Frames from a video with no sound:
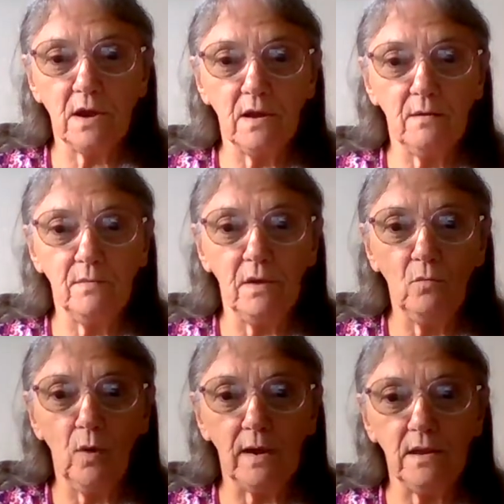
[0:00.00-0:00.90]

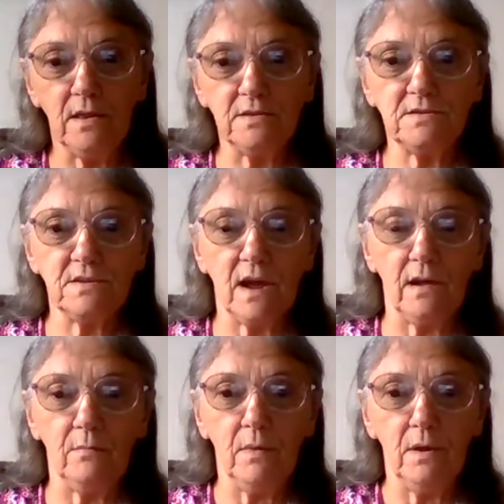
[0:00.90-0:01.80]
in white this
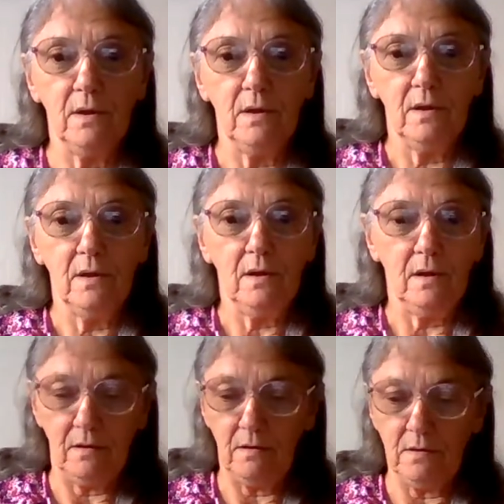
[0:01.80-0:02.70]
time,
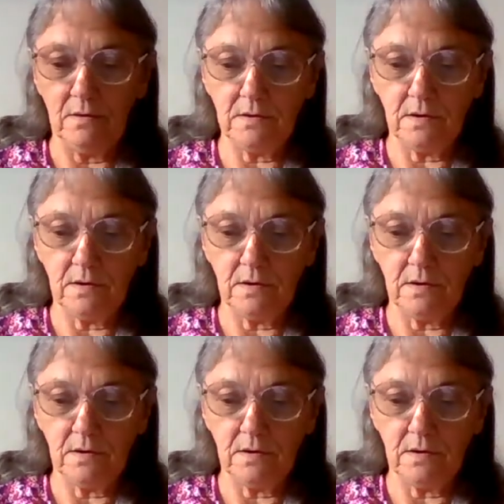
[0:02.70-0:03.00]
and